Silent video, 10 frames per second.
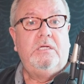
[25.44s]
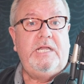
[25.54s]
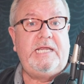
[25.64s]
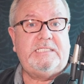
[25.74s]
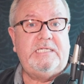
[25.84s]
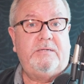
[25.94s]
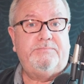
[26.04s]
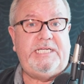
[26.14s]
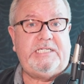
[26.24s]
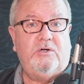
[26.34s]
Next up,
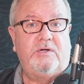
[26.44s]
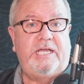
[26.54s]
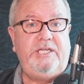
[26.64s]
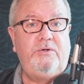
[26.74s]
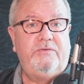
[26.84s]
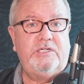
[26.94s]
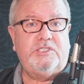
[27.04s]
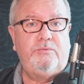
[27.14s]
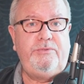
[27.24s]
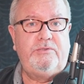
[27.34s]
TikTok and
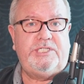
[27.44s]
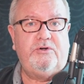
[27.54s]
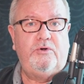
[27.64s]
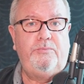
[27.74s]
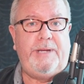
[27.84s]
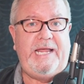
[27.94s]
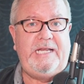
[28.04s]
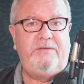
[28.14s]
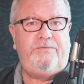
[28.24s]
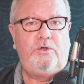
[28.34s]
Universal Music Group
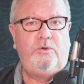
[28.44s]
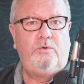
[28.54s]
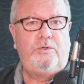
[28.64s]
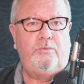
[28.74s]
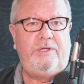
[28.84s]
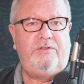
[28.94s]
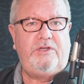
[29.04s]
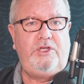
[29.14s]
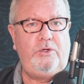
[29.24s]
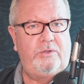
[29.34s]
end feud with
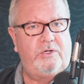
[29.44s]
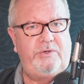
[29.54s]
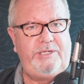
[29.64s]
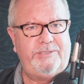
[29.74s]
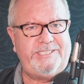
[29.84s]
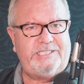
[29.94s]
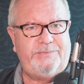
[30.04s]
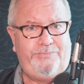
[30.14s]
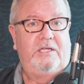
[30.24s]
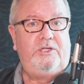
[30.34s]
new agreement.
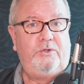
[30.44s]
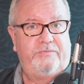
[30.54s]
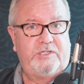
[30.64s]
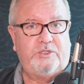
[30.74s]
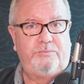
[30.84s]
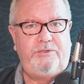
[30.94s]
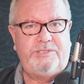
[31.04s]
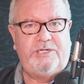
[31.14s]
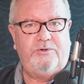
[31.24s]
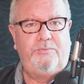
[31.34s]
Universal
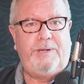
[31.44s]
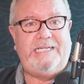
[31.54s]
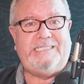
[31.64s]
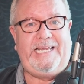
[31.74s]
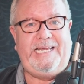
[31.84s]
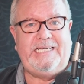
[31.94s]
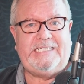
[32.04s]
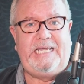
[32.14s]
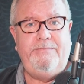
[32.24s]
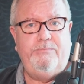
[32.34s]
Music Group has inked
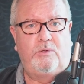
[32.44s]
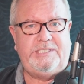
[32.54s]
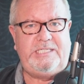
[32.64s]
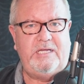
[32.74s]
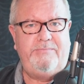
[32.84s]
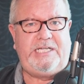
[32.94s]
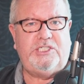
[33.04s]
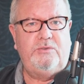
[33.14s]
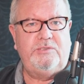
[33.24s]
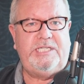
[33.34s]
a multi
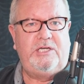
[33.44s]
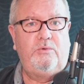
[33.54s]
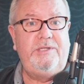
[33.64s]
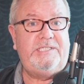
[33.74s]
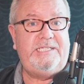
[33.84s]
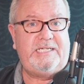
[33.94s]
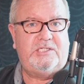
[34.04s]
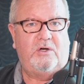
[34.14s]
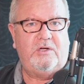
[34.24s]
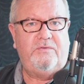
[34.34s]
dimensional deal with
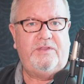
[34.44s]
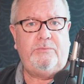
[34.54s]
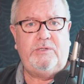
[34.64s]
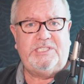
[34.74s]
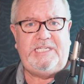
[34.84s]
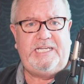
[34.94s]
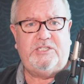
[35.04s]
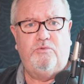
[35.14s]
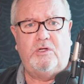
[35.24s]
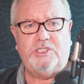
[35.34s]
TikTok that will see its
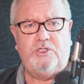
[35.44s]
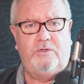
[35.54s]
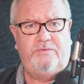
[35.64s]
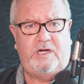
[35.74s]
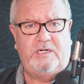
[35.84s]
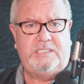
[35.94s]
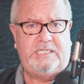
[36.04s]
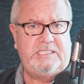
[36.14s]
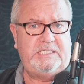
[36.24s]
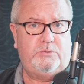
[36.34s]
roster of
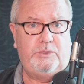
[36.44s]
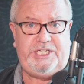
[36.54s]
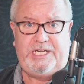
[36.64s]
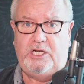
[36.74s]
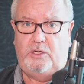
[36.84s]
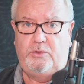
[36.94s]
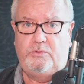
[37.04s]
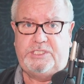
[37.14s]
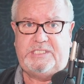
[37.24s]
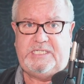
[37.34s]
artists, which
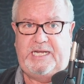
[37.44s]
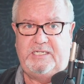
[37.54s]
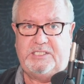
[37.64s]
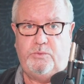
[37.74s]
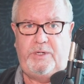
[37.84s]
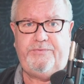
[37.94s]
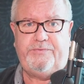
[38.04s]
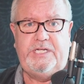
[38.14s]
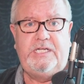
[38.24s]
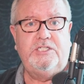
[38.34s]
includes Taylor
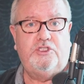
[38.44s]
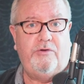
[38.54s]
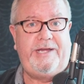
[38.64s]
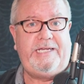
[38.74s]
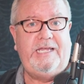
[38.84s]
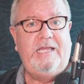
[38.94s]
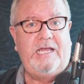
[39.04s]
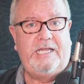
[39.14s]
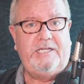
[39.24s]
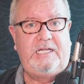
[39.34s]
Swift, Drake,
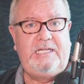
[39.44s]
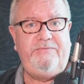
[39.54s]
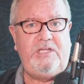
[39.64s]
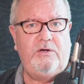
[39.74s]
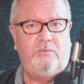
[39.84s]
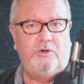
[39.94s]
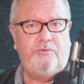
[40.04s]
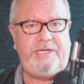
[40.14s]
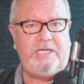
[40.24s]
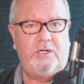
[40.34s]
and Olivia
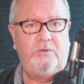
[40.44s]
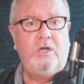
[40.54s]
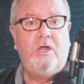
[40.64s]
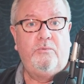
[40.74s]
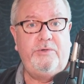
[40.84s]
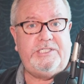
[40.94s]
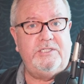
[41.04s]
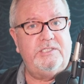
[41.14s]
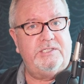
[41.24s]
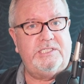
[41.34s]
Rodrigo,
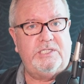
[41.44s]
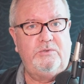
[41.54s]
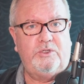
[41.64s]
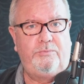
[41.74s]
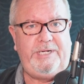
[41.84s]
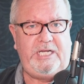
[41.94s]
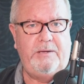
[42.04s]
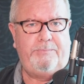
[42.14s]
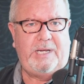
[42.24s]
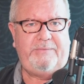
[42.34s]
return to the social media
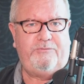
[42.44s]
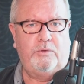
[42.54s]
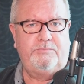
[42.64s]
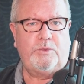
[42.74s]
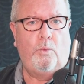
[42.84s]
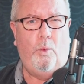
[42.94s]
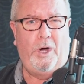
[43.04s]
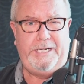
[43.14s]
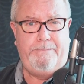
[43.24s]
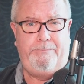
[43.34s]
platform's
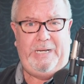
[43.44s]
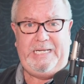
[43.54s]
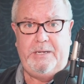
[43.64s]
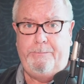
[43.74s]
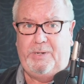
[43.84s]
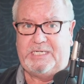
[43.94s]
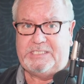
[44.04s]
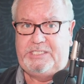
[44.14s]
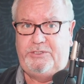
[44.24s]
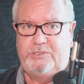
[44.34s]
1 billion
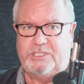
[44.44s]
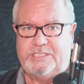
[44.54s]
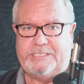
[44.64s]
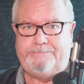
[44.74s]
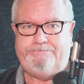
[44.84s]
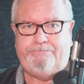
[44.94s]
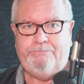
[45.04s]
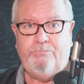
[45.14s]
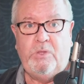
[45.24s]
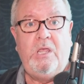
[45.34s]
plus users.
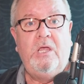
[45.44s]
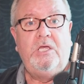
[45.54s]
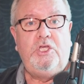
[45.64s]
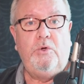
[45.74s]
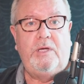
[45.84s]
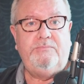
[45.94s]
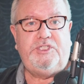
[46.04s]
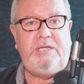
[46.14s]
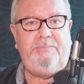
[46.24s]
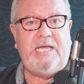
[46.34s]

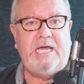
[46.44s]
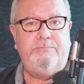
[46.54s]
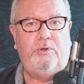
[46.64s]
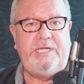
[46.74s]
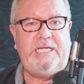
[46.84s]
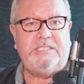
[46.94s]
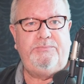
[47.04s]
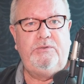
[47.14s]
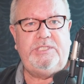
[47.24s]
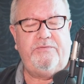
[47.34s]
UMG began pulling its
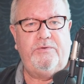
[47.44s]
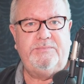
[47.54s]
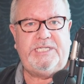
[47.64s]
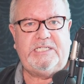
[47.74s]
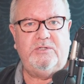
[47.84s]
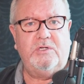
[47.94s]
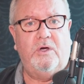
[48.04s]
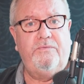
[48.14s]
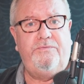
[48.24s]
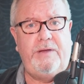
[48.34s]
music from TikTok
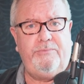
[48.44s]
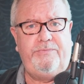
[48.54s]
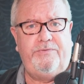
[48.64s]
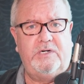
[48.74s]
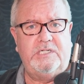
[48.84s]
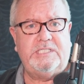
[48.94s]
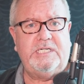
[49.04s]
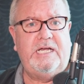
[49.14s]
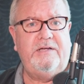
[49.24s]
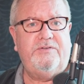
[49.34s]
on February
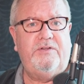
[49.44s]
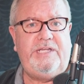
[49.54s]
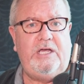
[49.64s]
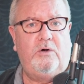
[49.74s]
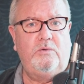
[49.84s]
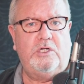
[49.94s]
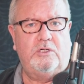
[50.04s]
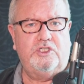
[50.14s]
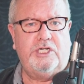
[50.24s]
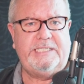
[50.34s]
1st after the old
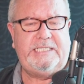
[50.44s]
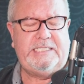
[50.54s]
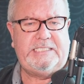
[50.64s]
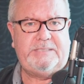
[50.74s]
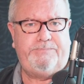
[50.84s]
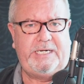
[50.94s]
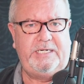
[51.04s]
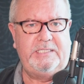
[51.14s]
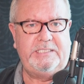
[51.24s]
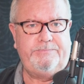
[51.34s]
contract
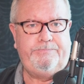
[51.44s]
expired.